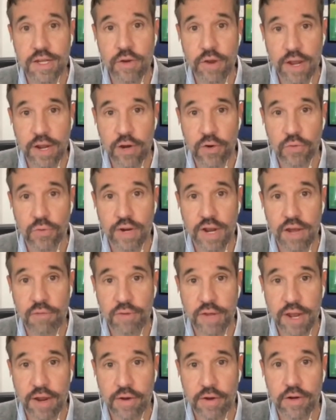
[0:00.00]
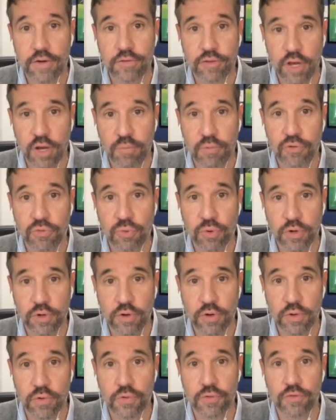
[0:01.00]
your aircraft carriers up to our
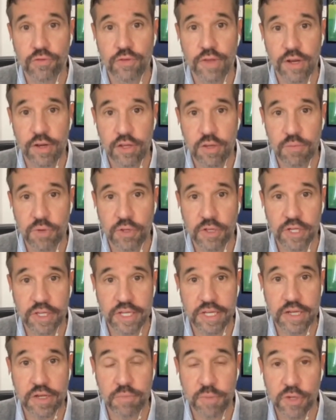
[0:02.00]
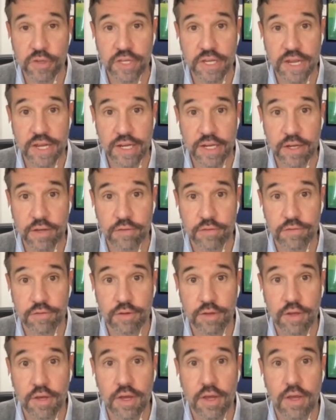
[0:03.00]
coasts and humiliating us.
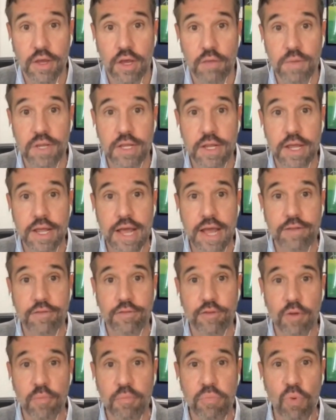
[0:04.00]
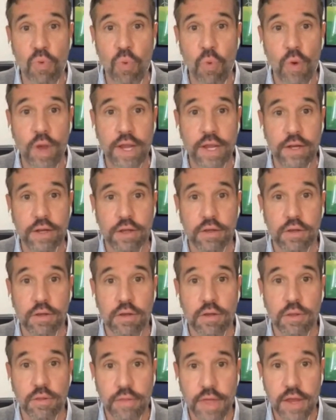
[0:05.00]
I mean, at some point,
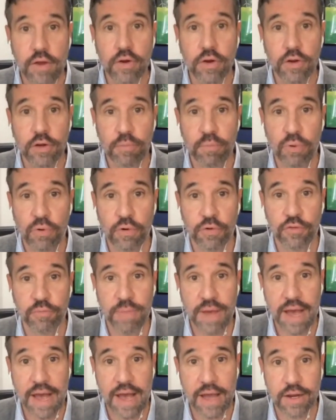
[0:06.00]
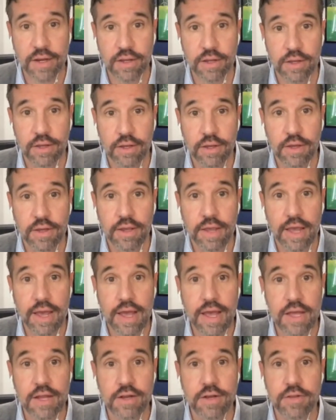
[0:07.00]
they are going to push back.
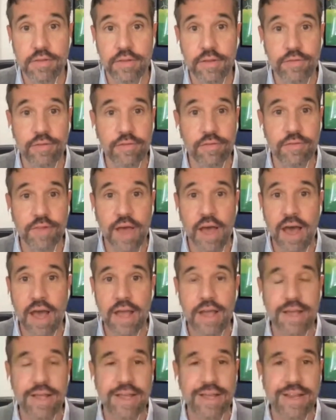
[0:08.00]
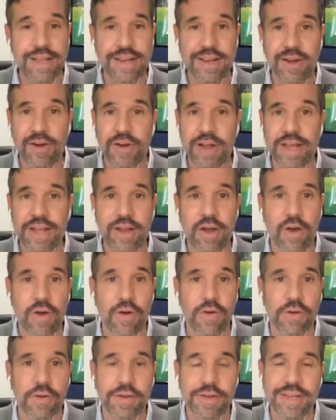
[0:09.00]
And this is not, and in
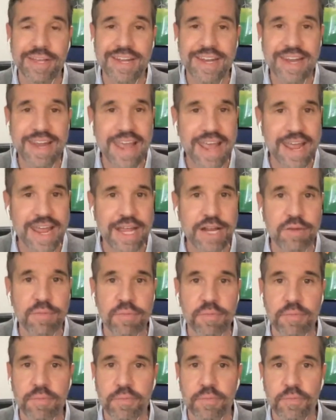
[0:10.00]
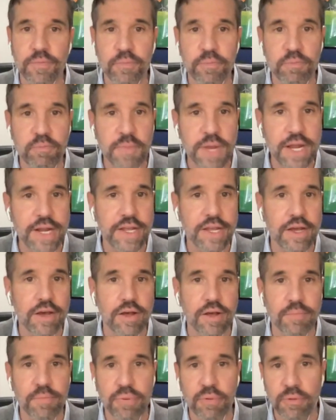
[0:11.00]
our inane
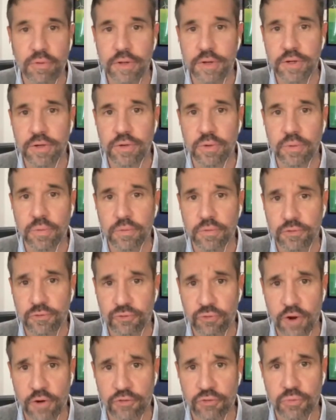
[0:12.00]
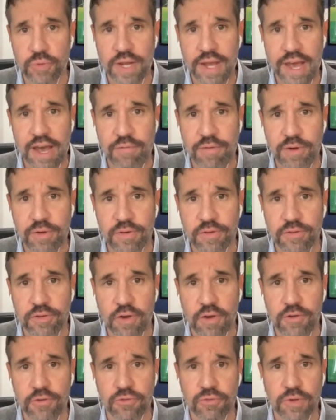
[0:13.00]
media political structure we have here in this
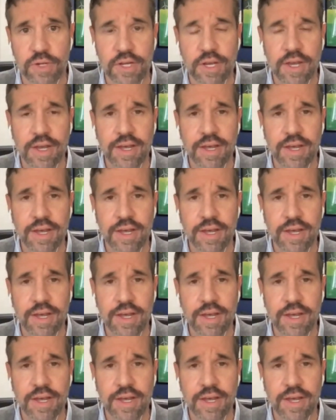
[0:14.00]
country,